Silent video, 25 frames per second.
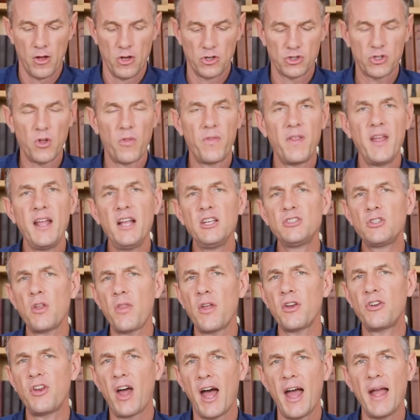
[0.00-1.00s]
So these are
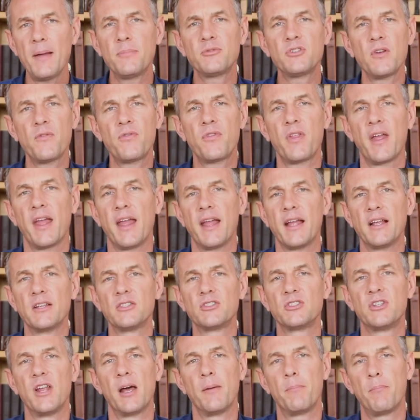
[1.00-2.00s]
the types of
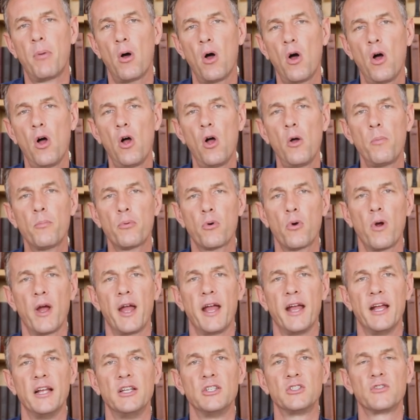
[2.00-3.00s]
things that Paul
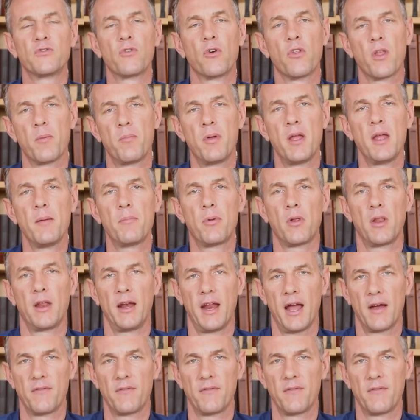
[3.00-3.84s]
prays for the people in